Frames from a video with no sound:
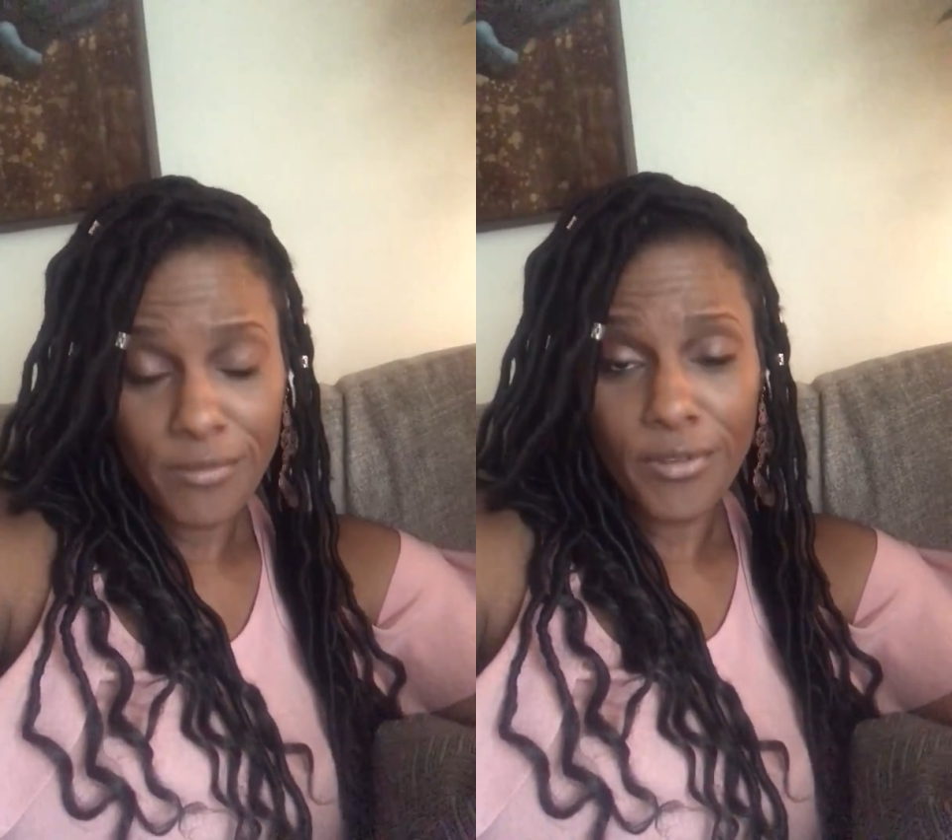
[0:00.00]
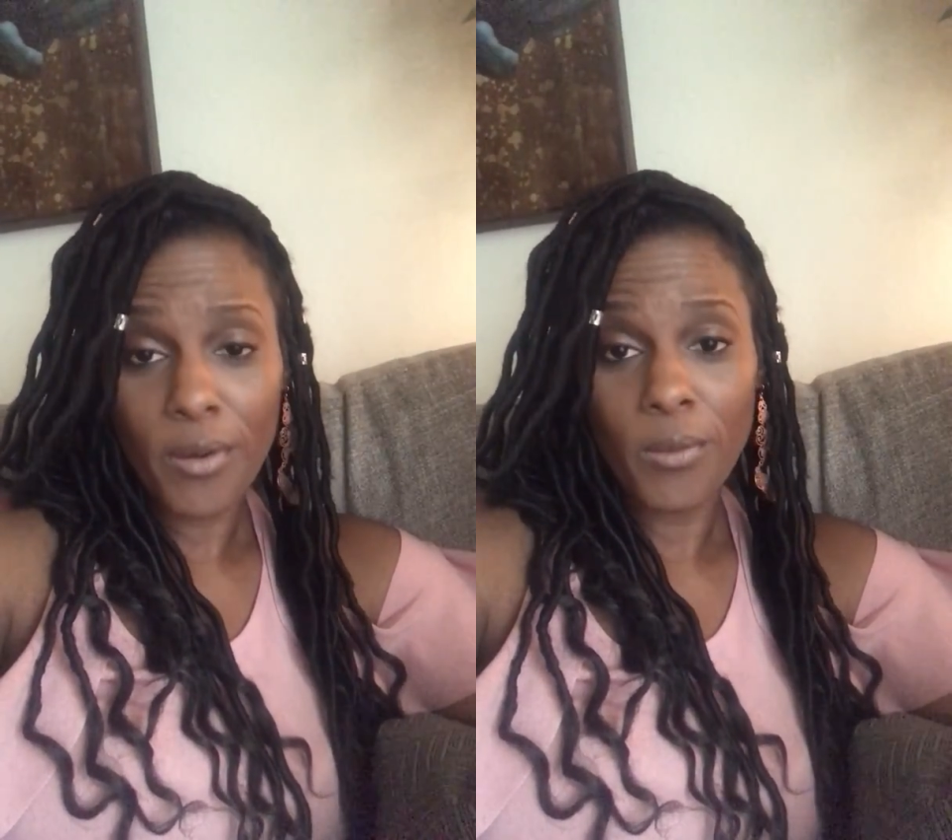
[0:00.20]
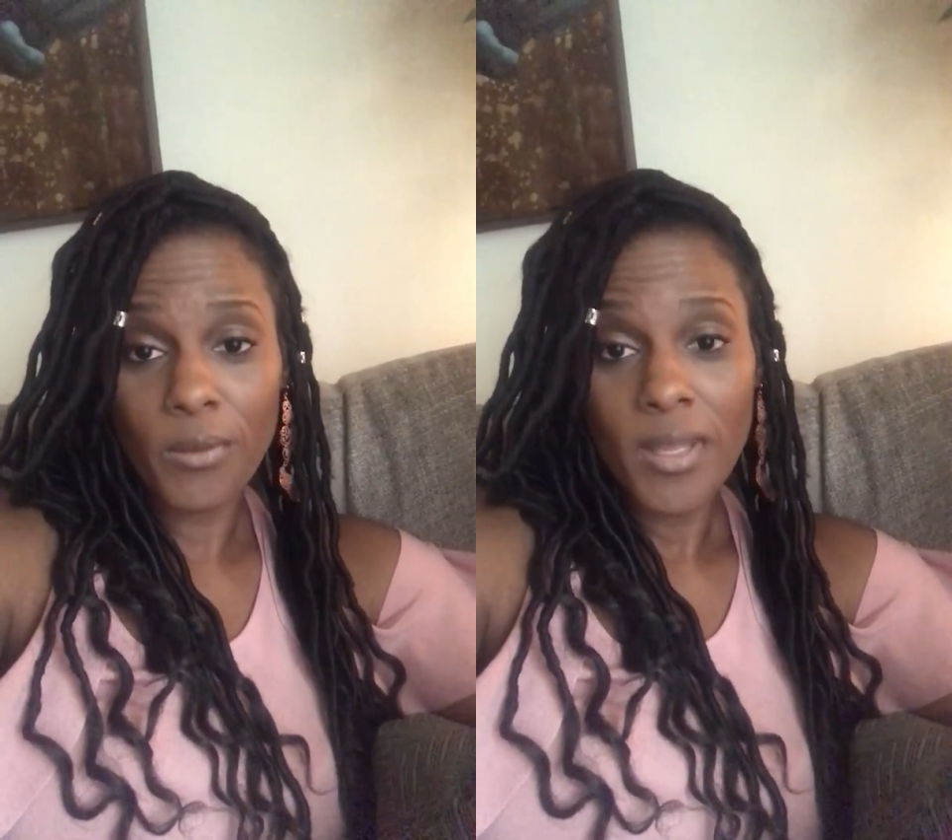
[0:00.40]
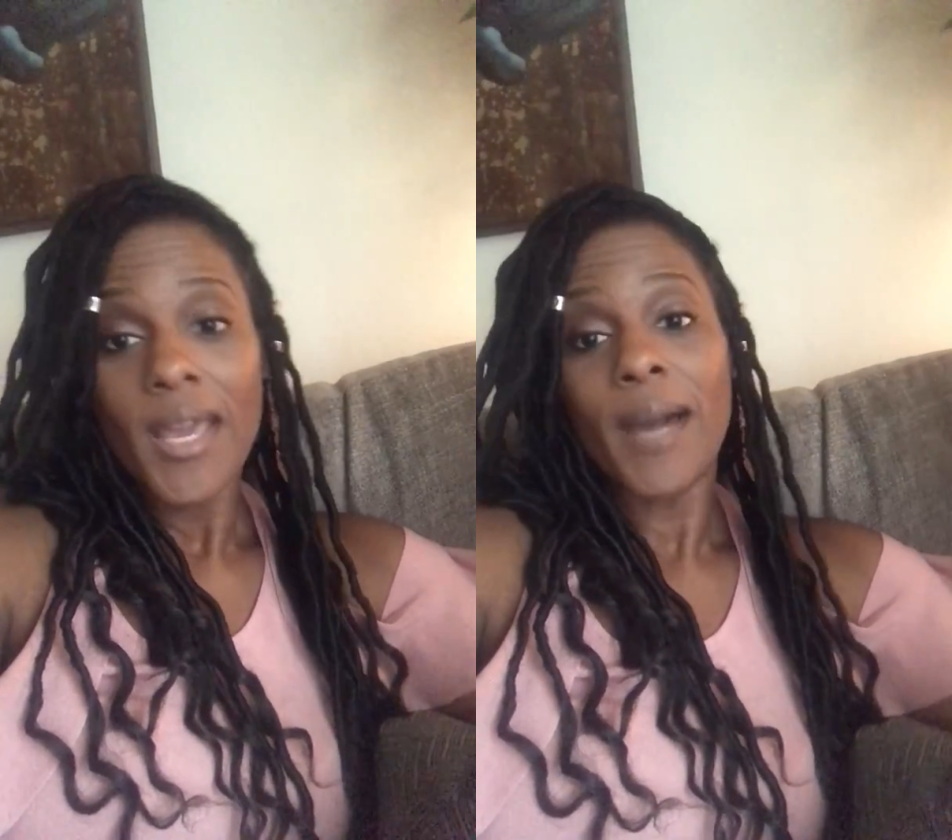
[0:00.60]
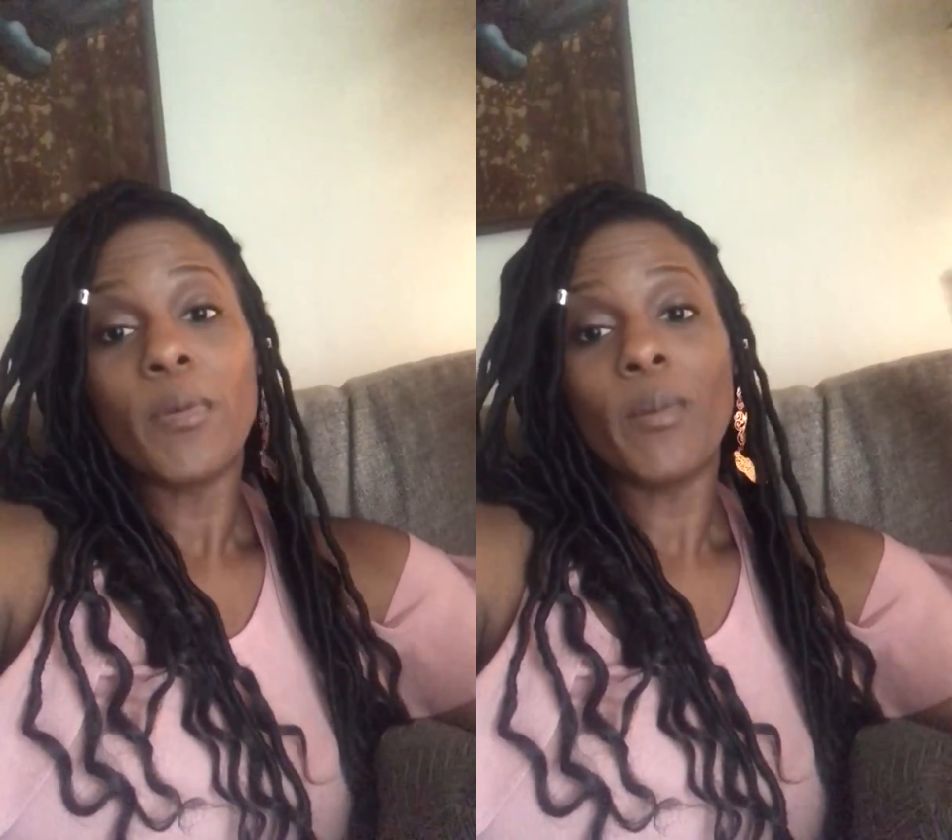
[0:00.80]
phone.
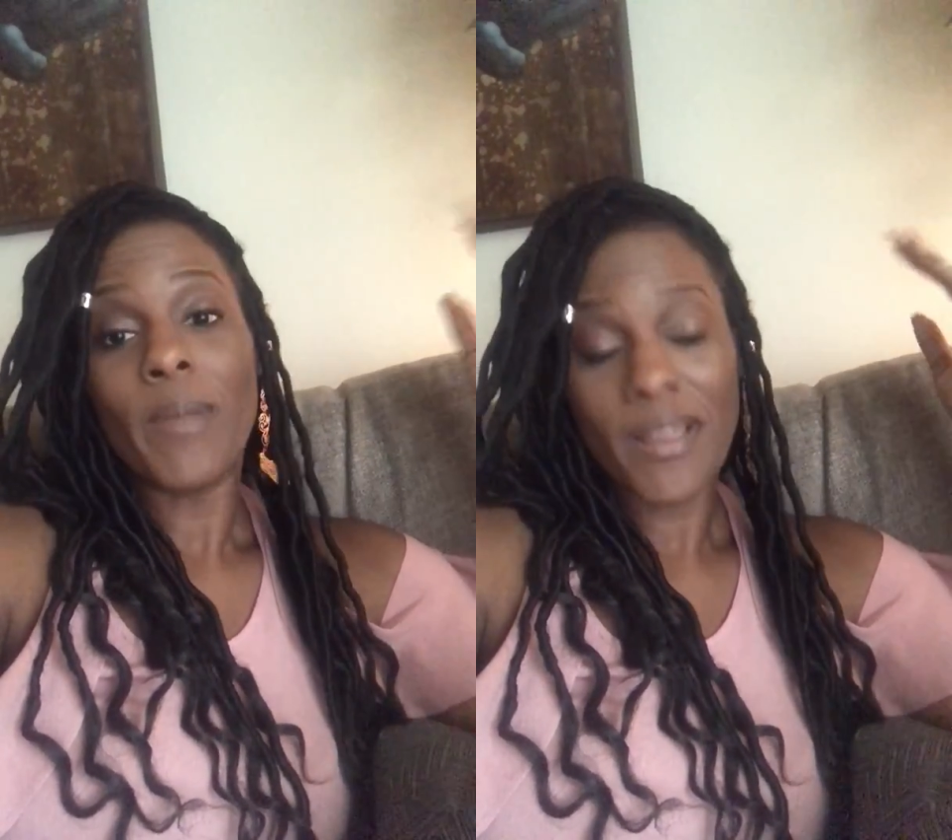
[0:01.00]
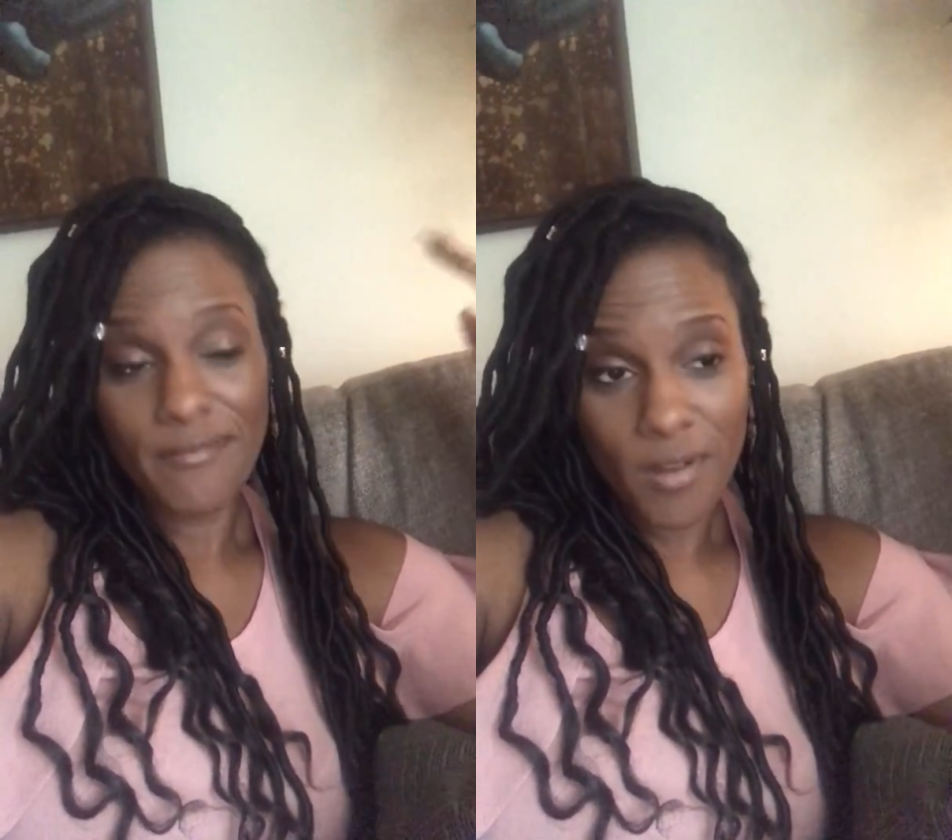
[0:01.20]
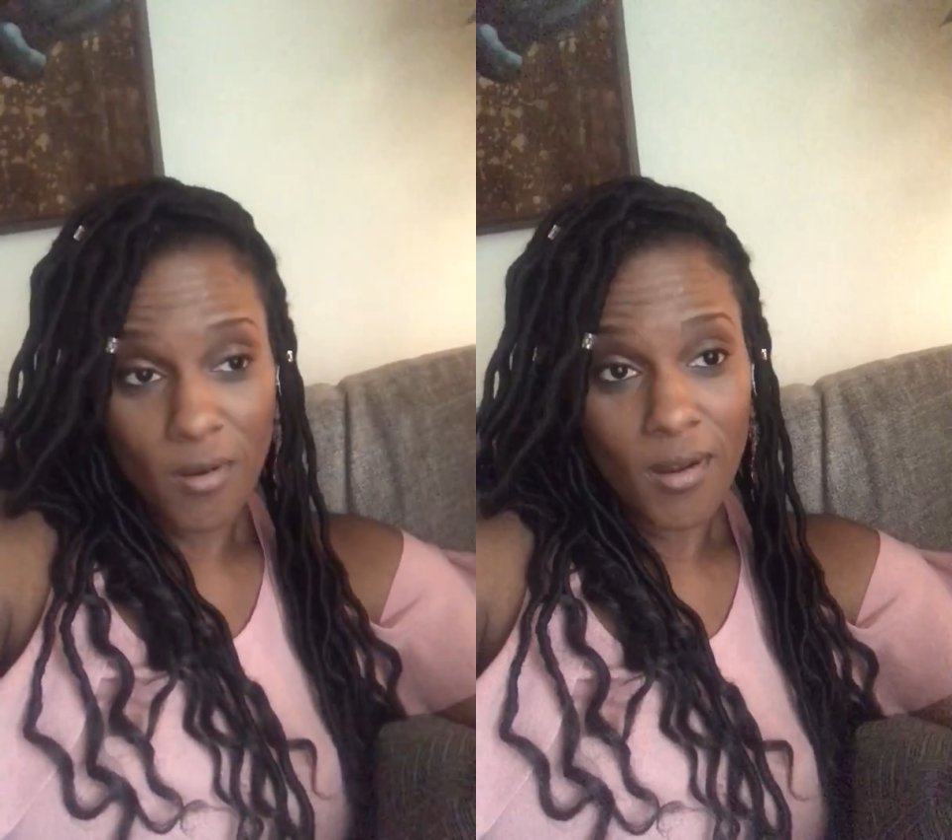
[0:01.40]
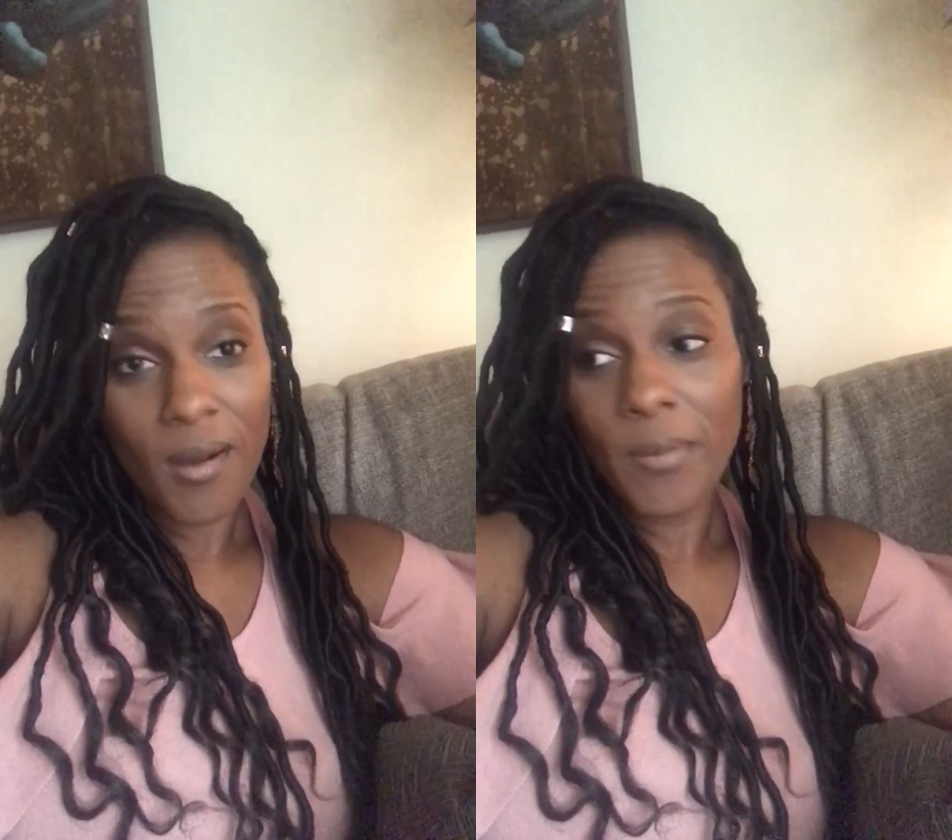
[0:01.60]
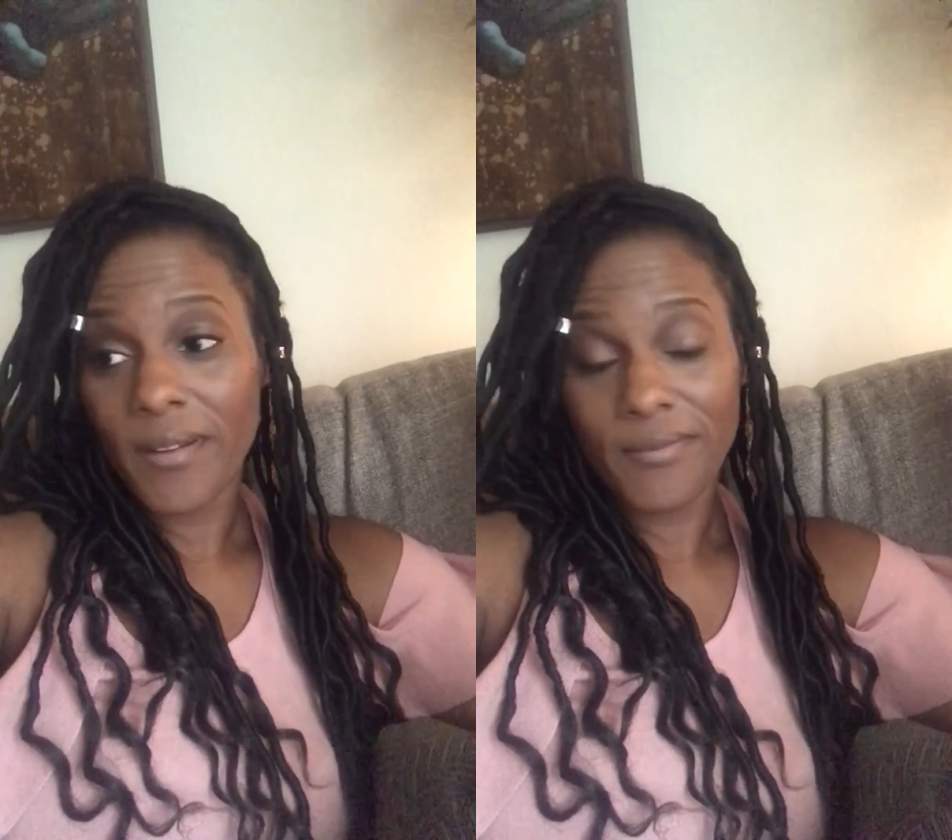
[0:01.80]
I'm gonna make a phone
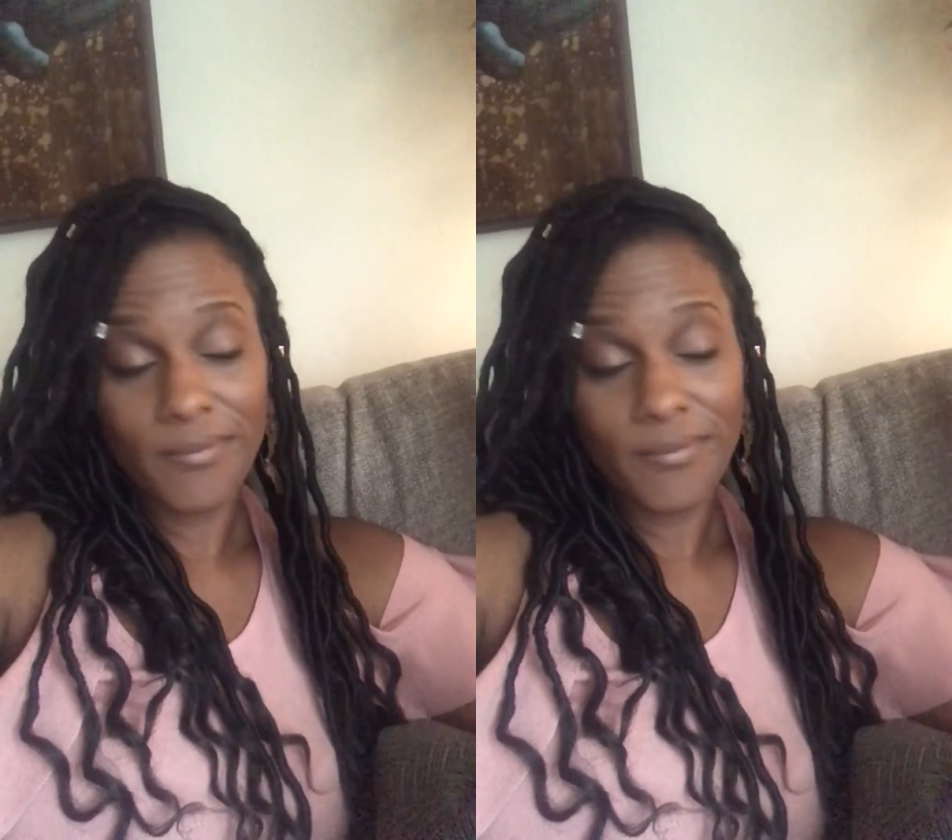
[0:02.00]
call.